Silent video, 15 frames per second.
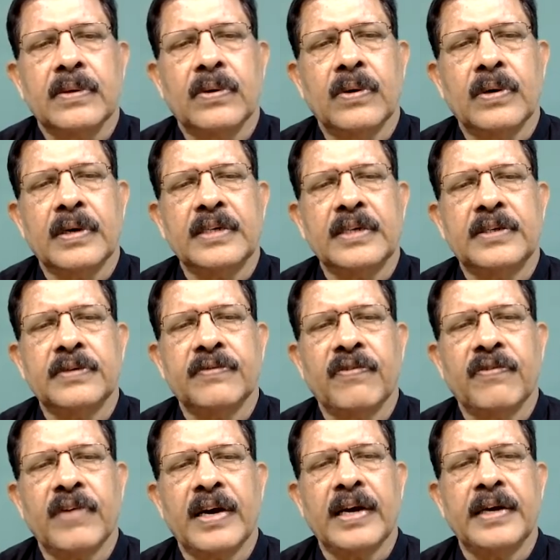Whole raised to
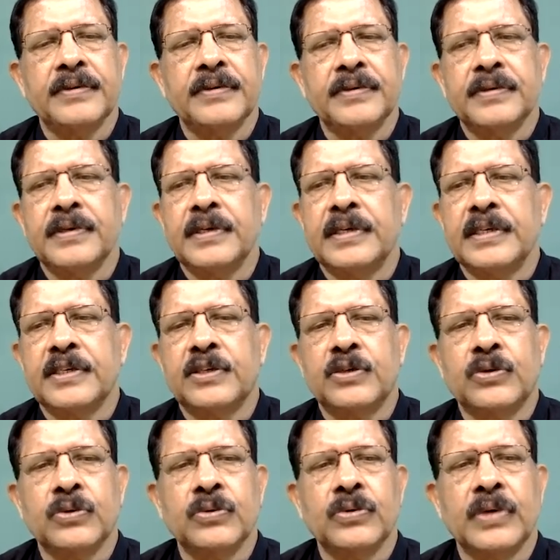5, it is
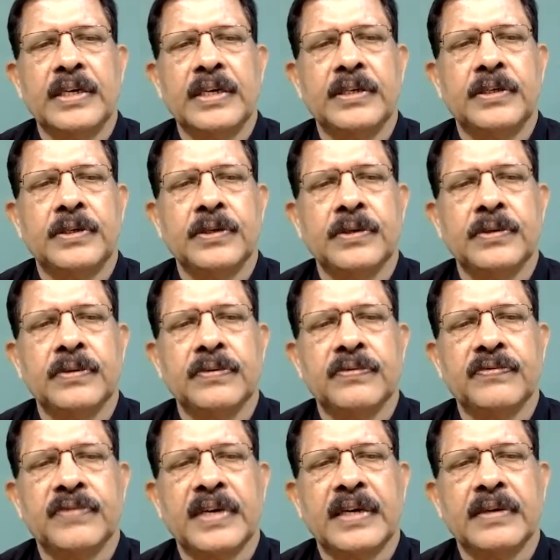2 raised to
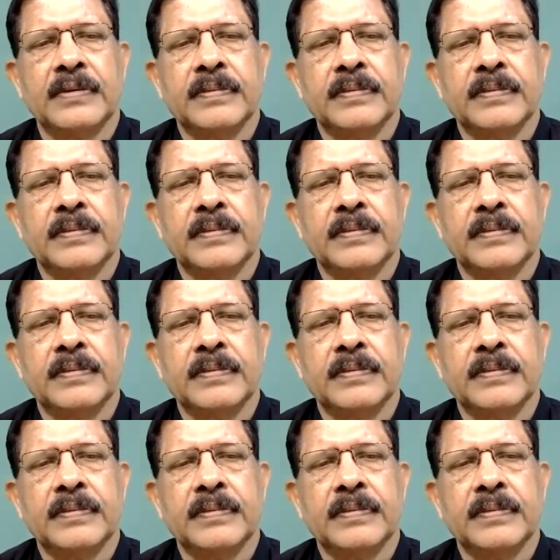5.